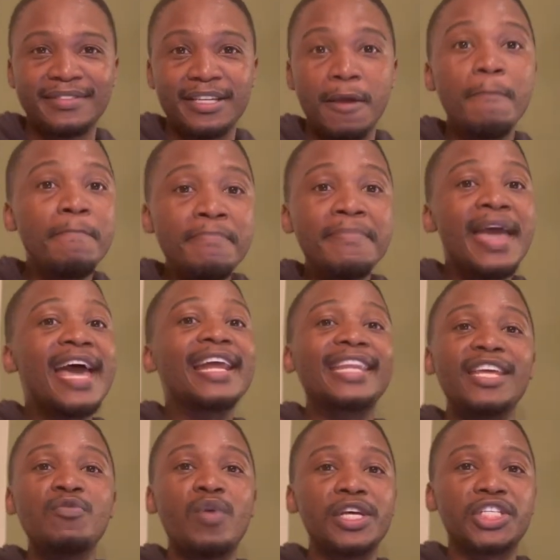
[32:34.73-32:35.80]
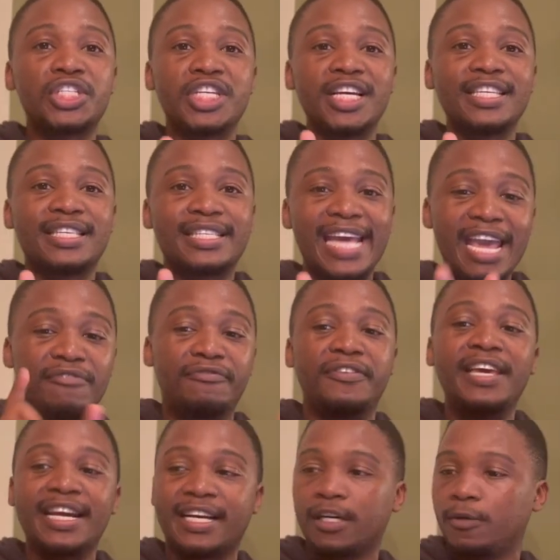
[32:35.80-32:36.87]
Mary was just a
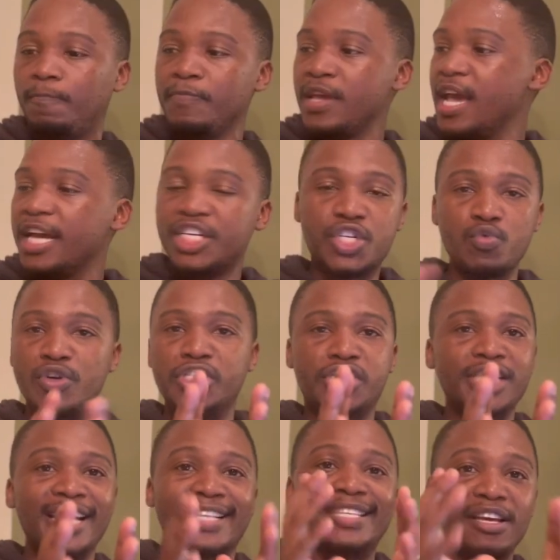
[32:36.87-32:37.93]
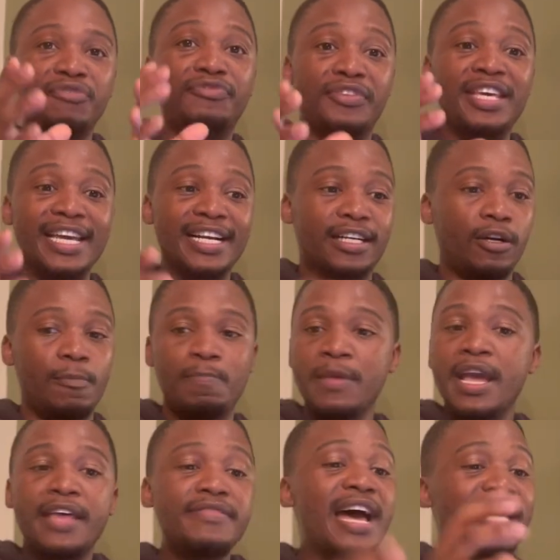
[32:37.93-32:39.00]
vehicle. She was just a vehicle
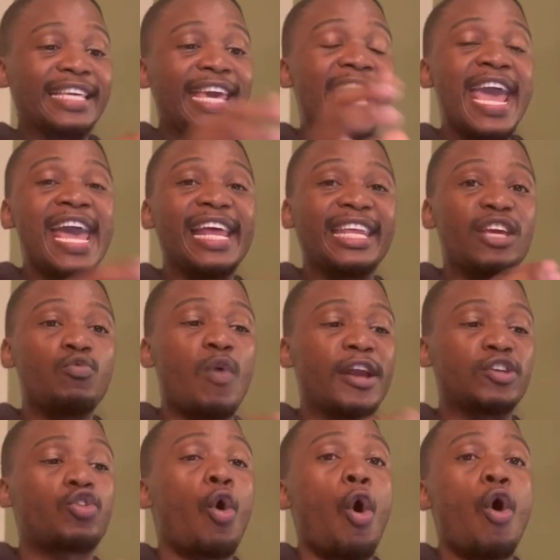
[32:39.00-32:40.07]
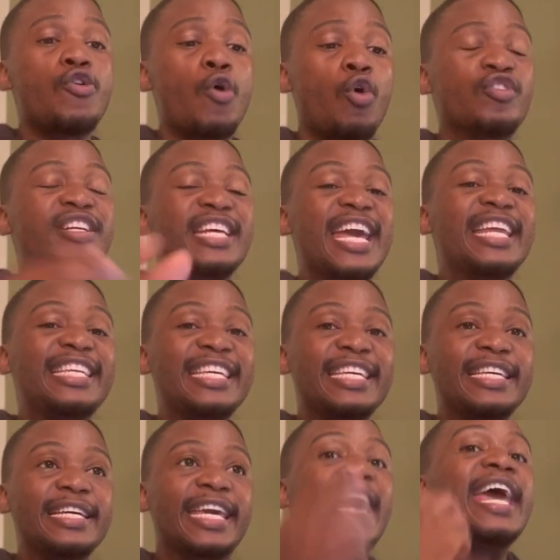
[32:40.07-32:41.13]
that carried what God
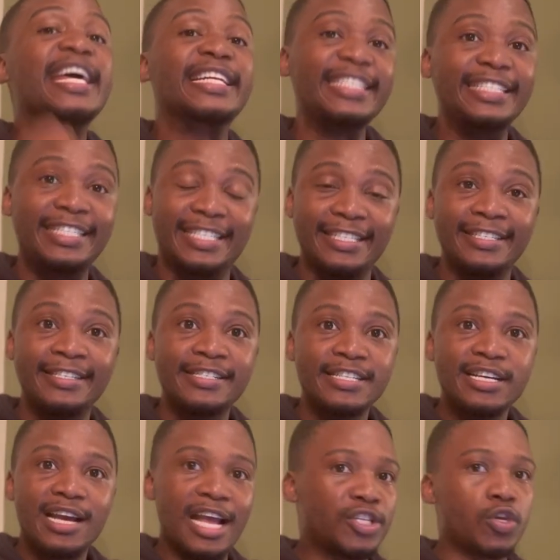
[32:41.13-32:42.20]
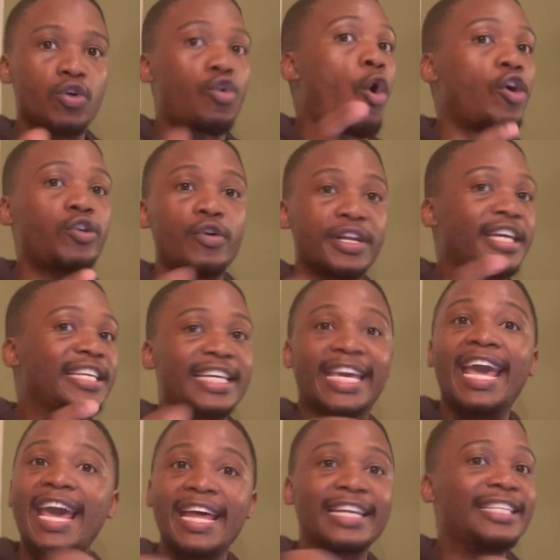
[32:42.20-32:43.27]
already carried. And so God already
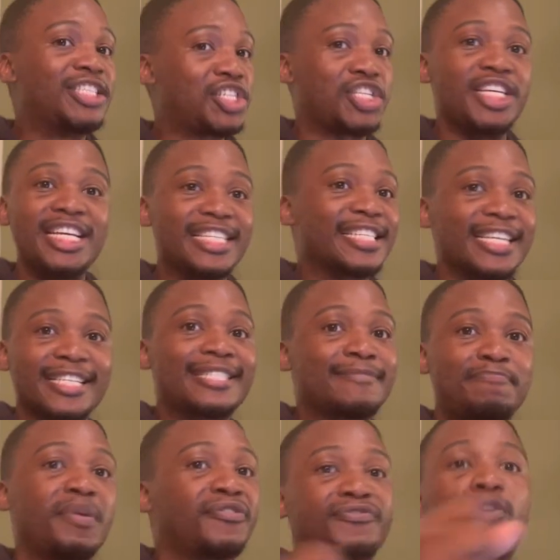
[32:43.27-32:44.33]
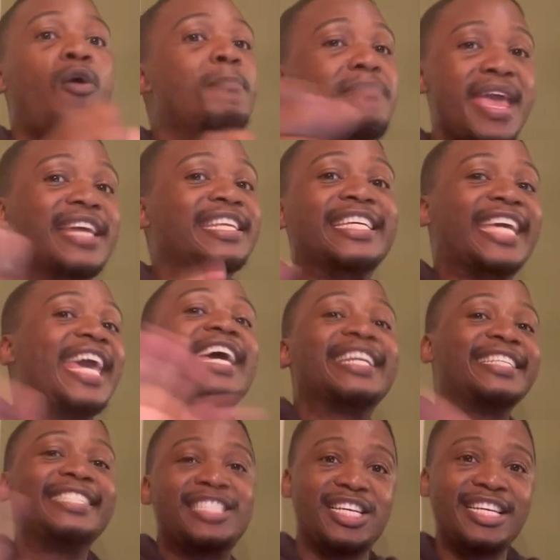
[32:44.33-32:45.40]
carried Jesus before Mary
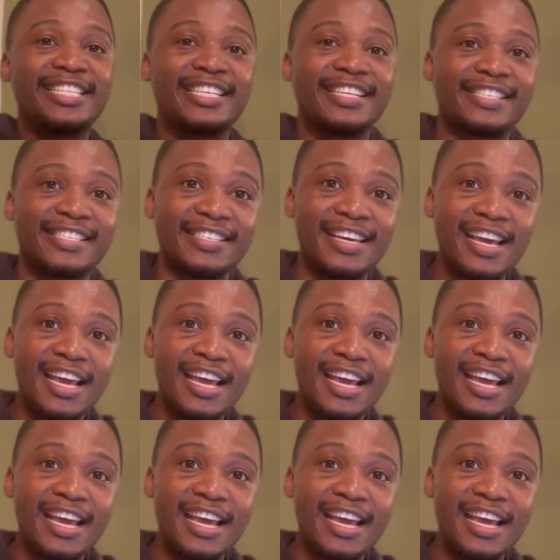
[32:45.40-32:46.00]
carried Jesus.